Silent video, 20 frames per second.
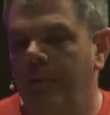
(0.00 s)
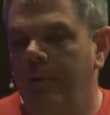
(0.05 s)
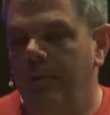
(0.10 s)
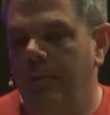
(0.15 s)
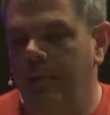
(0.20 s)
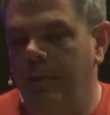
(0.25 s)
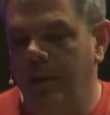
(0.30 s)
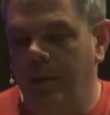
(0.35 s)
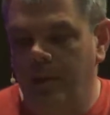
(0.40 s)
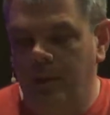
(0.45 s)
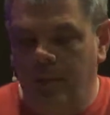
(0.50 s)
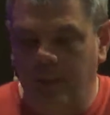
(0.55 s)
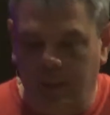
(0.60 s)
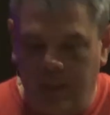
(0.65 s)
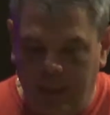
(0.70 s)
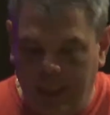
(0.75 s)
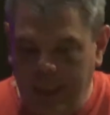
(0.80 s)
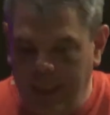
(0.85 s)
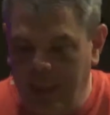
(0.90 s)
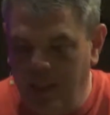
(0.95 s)
the
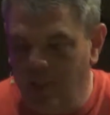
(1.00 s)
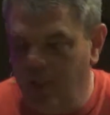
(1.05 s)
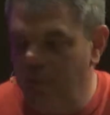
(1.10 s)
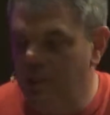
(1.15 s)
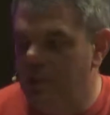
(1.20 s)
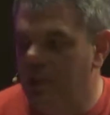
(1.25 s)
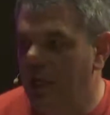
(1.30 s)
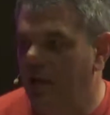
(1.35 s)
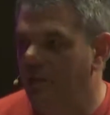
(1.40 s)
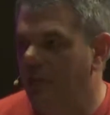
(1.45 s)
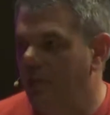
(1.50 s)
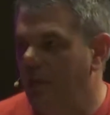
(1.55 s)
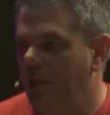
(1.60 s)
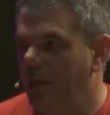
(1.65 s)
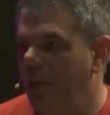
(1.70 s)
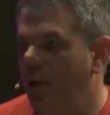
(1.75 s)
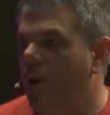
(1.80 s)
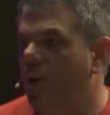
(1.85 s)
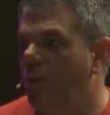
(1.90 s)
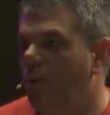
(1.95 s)
land was
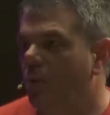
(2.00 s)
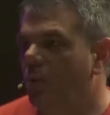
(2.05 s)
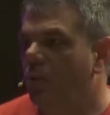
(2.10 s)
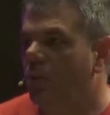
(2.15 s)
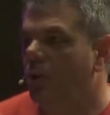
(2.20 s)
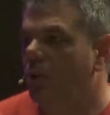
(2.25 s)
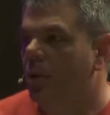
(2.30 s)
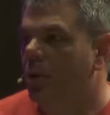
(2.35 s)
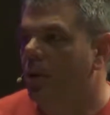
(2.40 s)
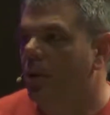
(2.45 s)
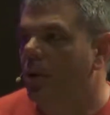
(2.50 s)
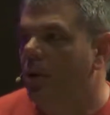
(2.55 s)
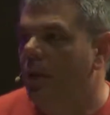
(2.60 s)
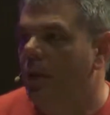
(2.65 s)
government owned. Mm-hmm.